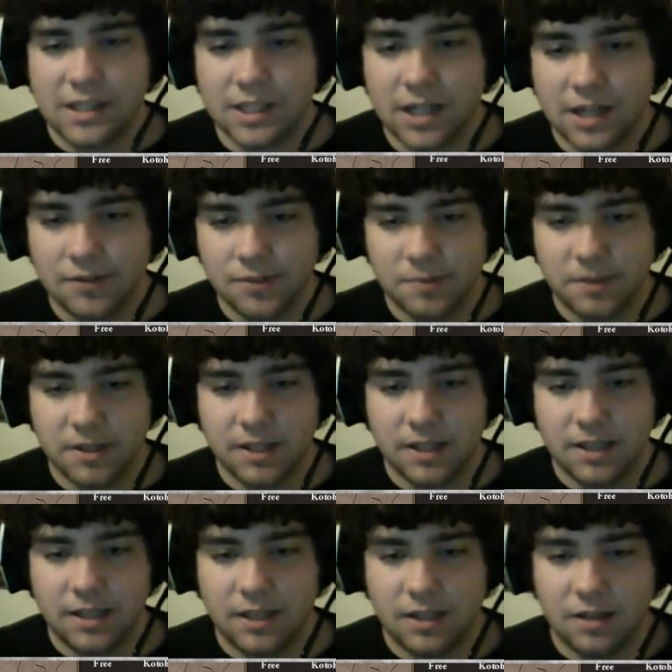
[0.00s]
the conquest
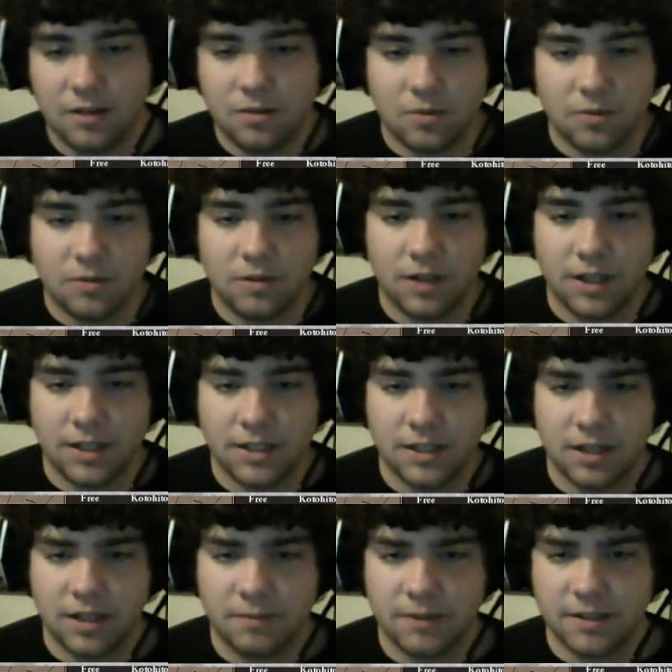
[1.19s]
belly. Oh, against the
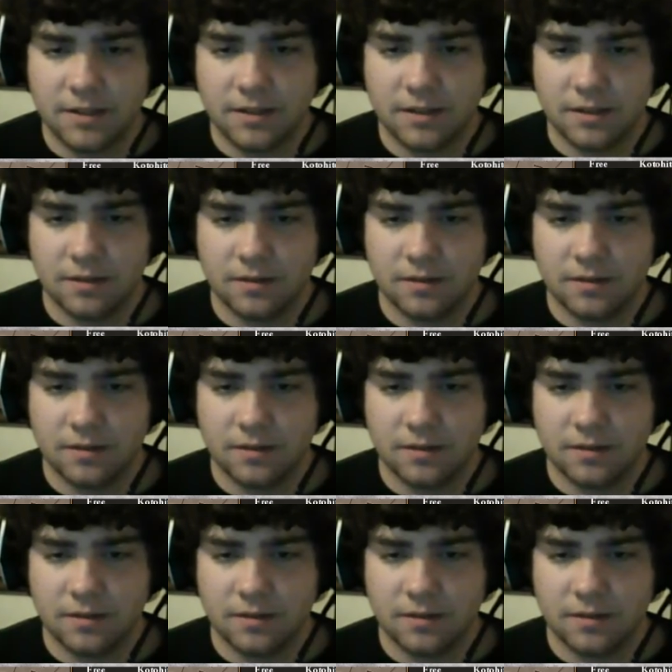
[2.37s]
Ottomans.